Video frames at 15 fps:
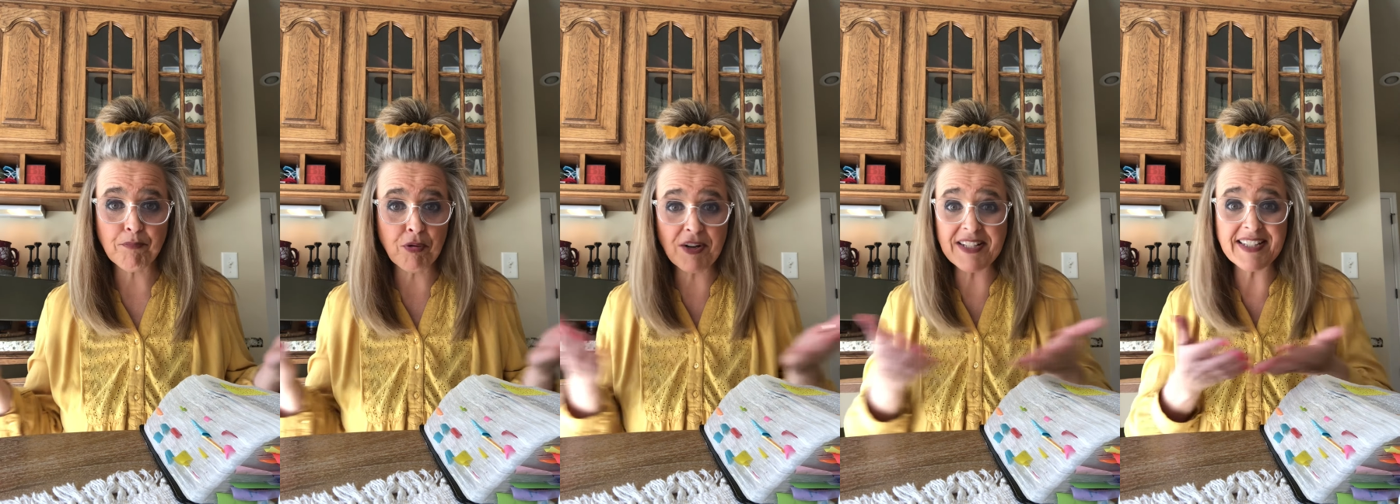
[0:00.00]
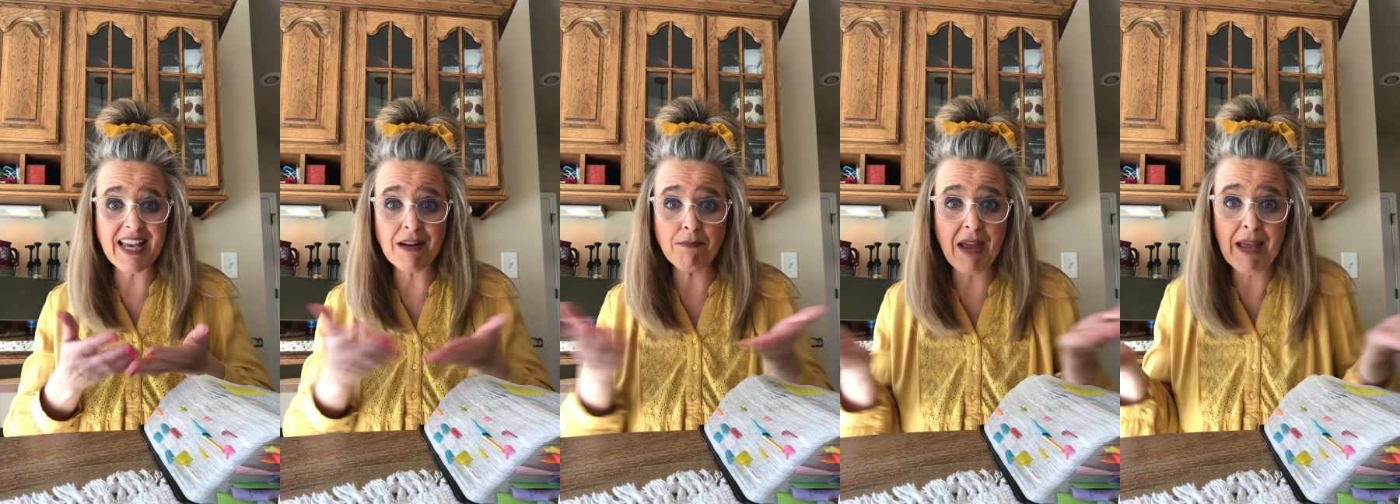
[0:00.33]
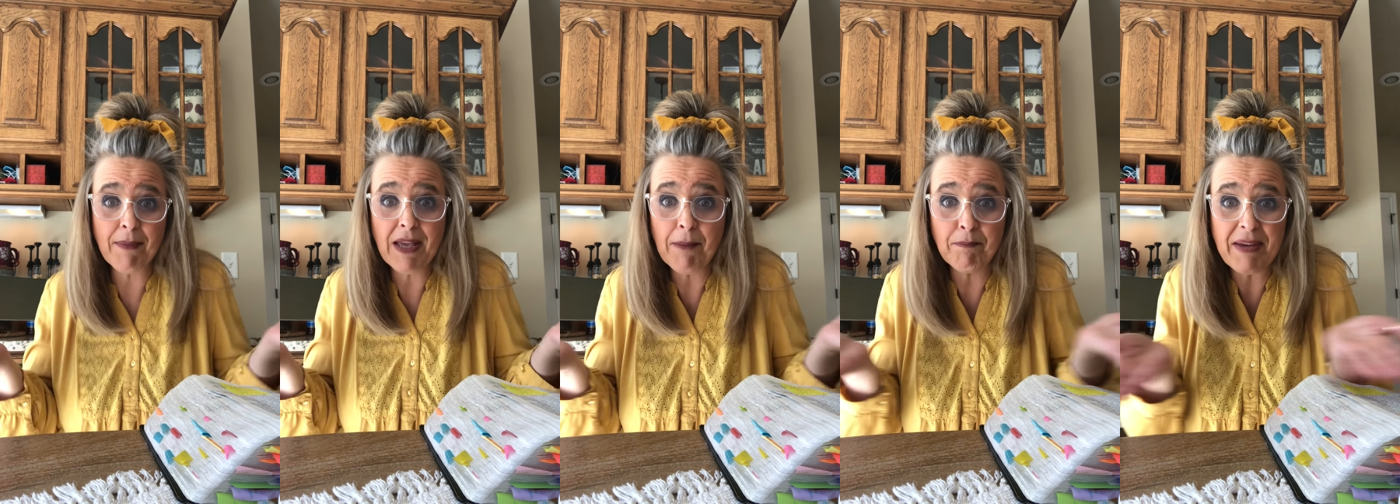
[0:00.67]
present
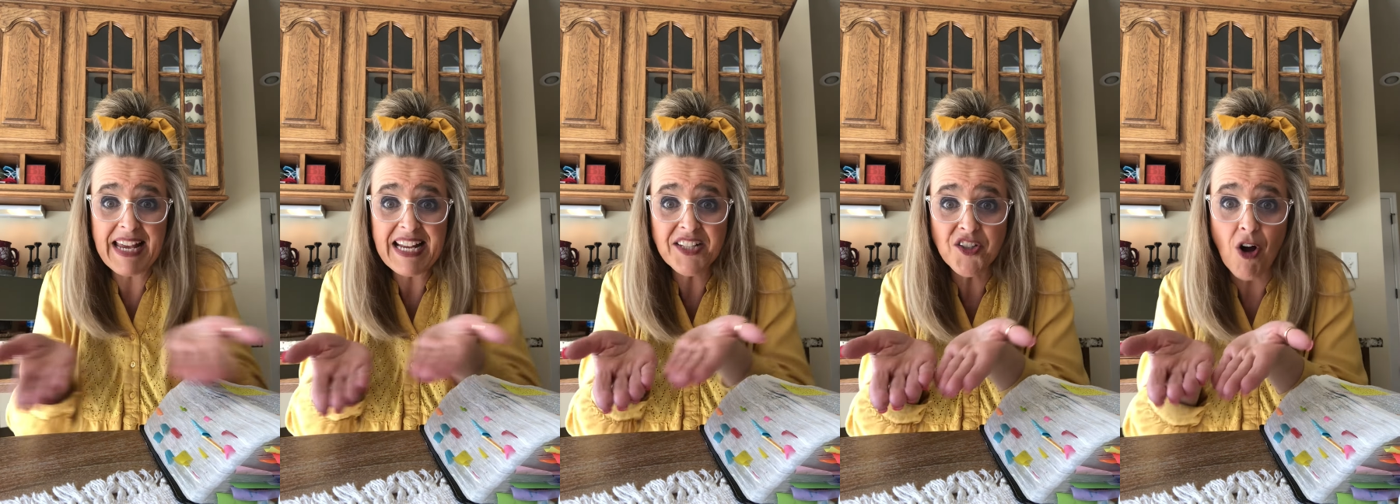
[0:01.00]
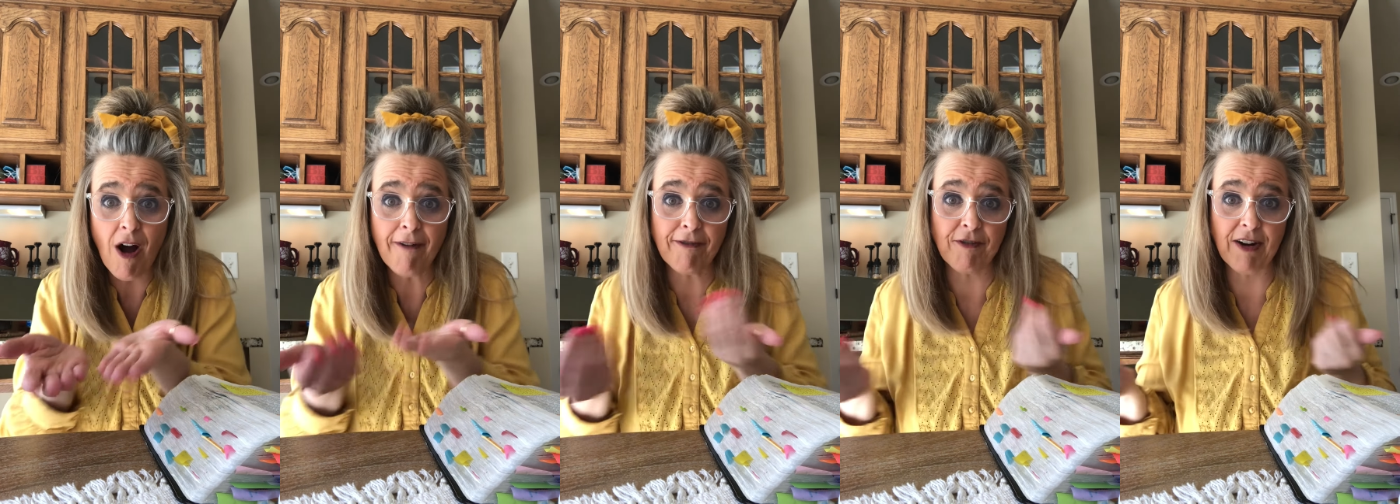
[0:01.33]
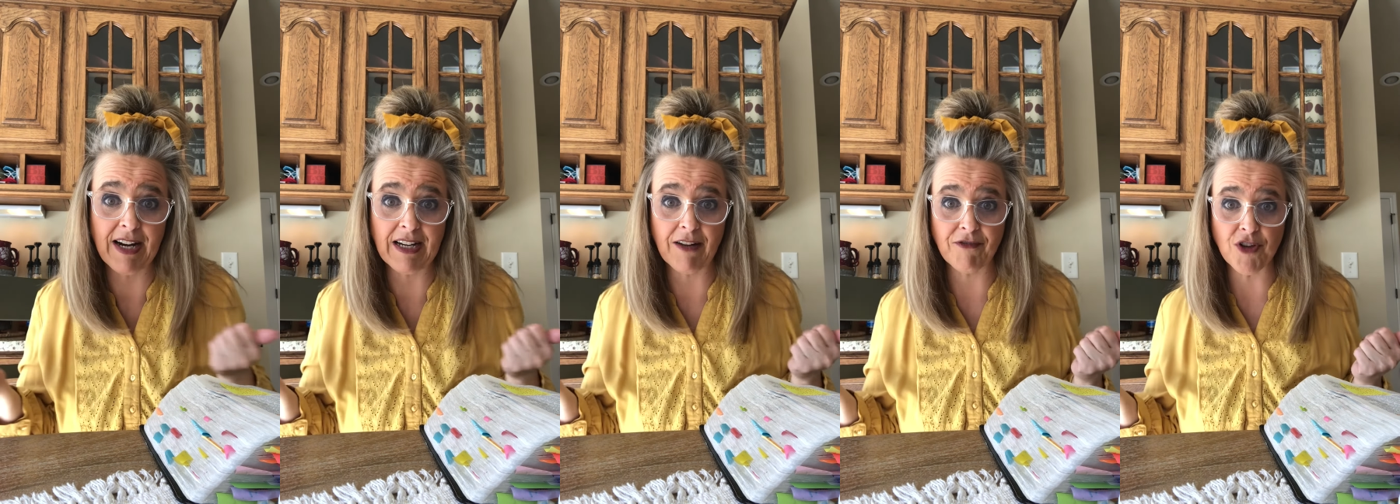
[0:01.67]
maybe a peace
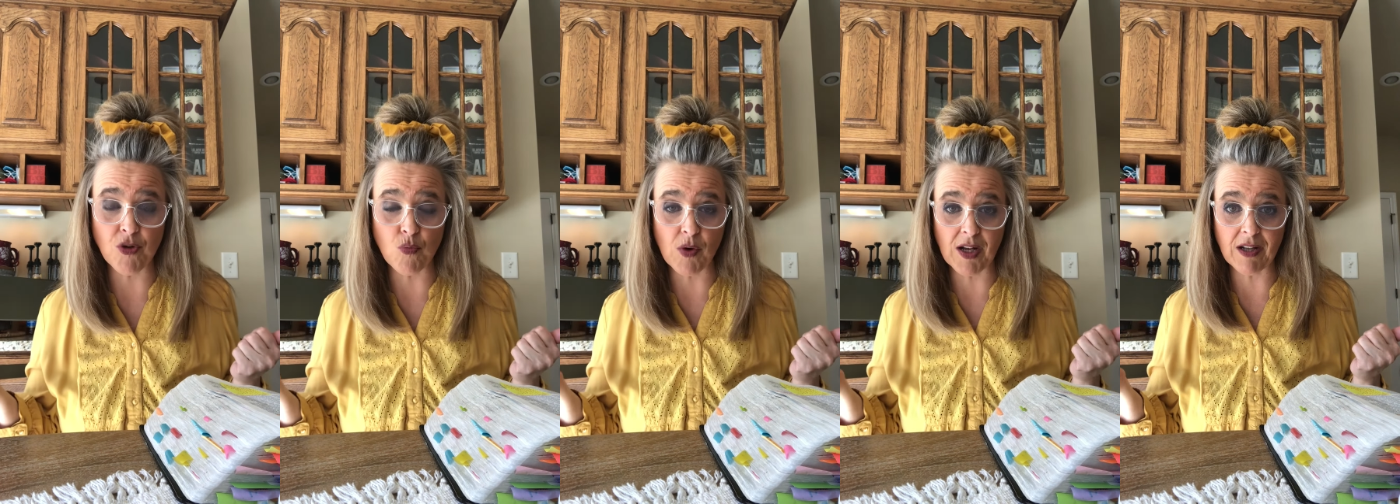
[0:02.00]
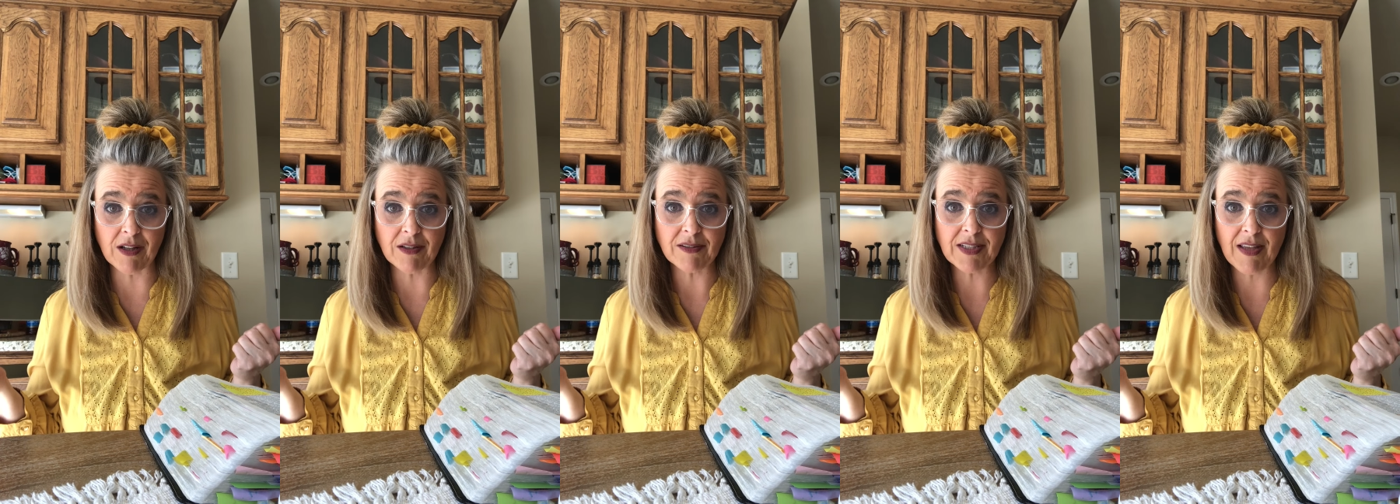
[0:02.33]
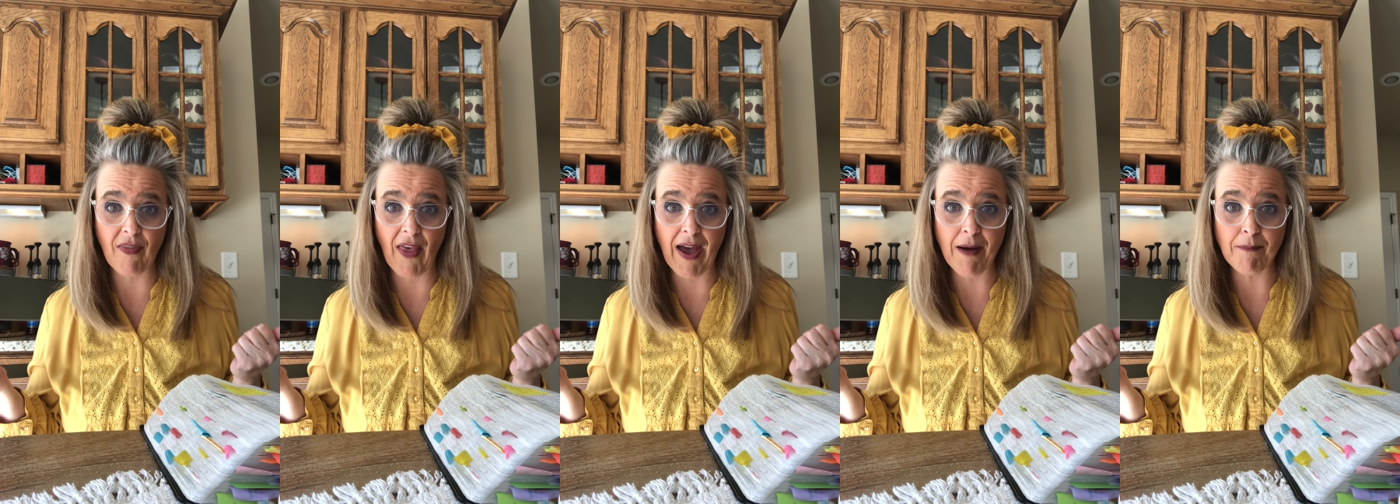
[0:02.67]
offering, if you will, to
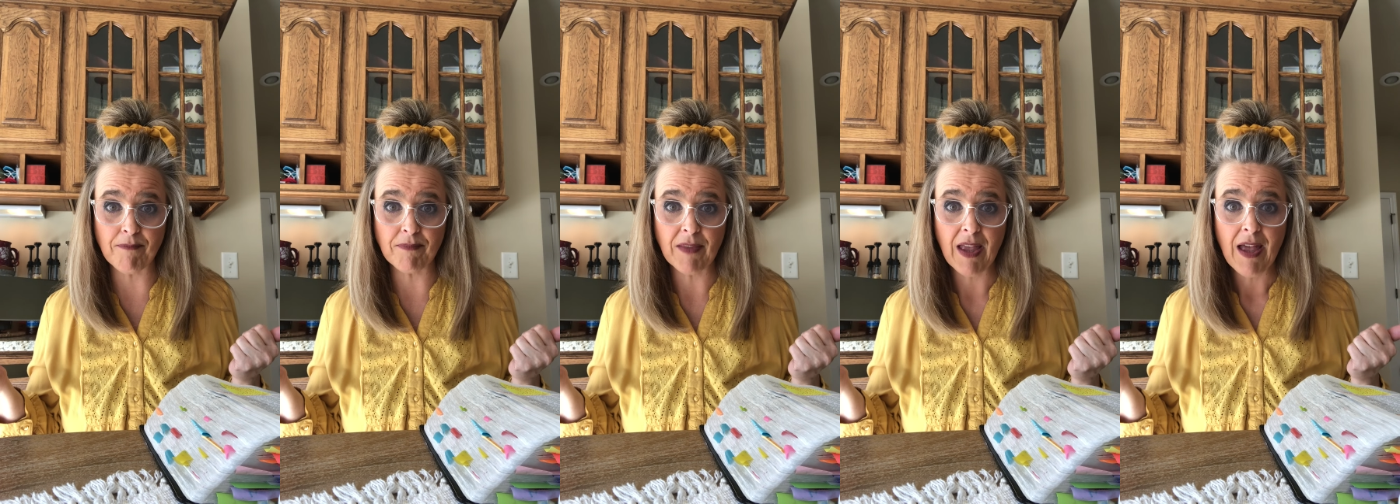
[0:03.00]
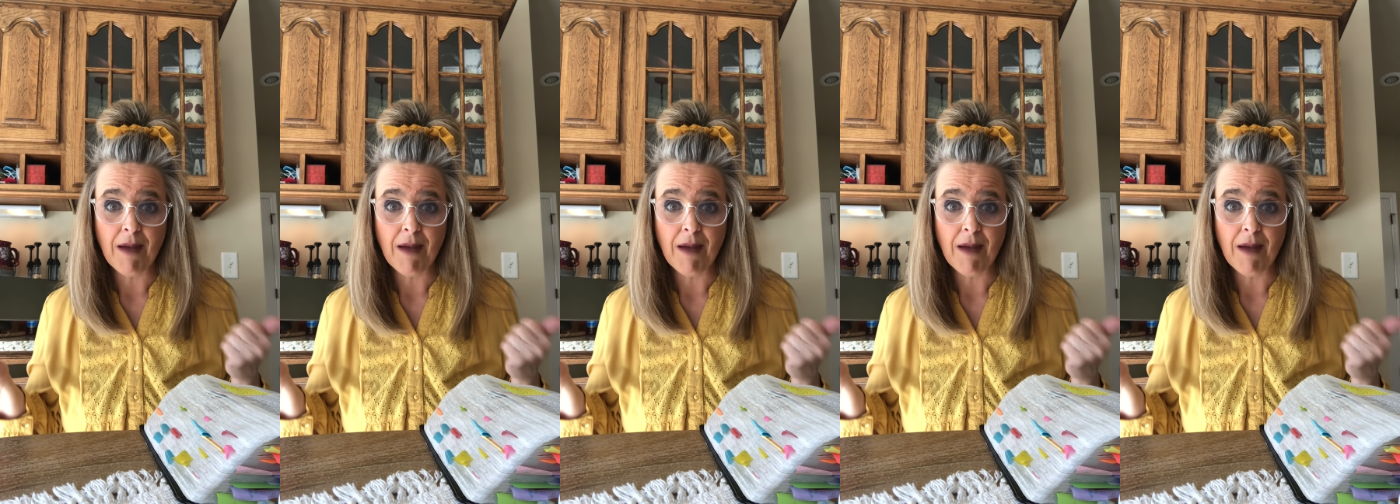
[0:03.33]
them.